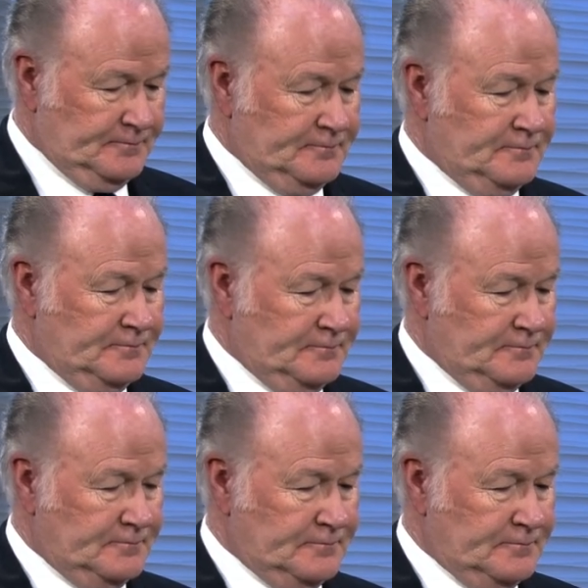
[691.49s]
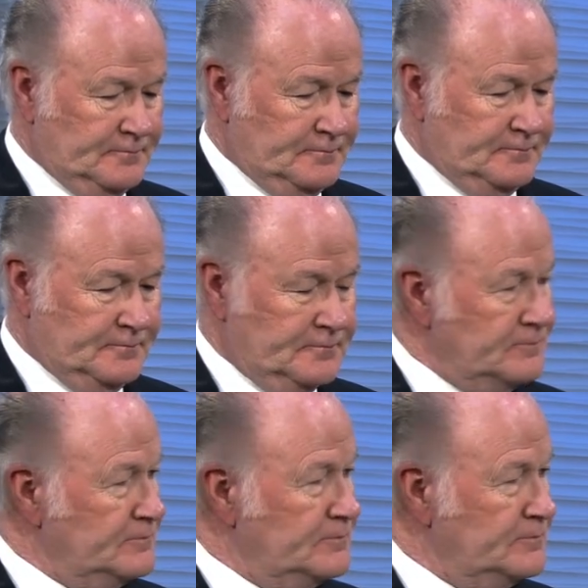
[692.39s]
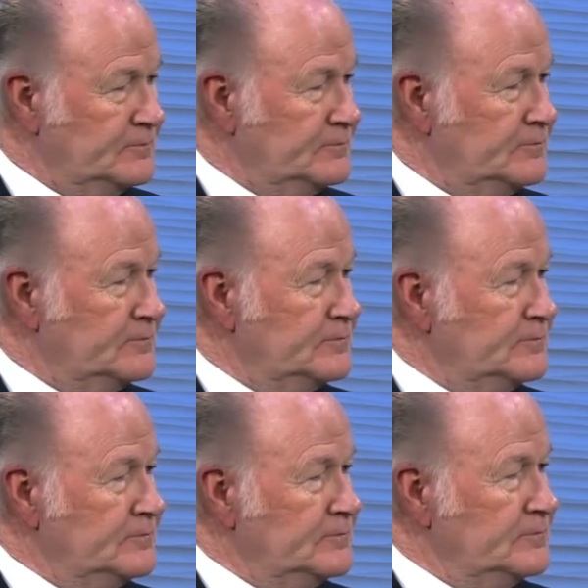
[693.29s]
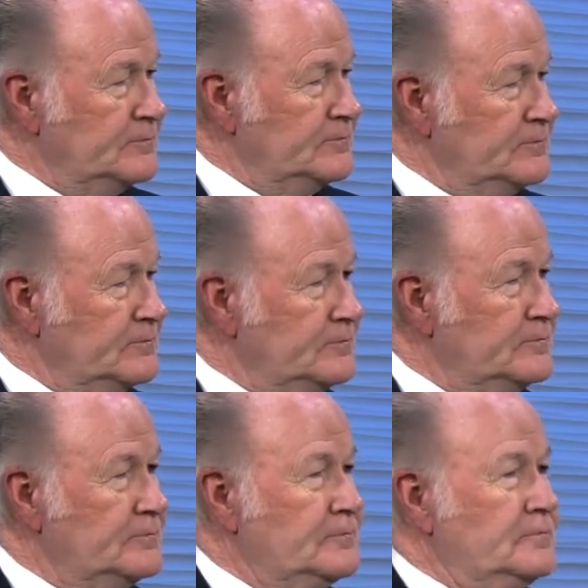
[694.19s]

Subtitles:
The person shown says nothing.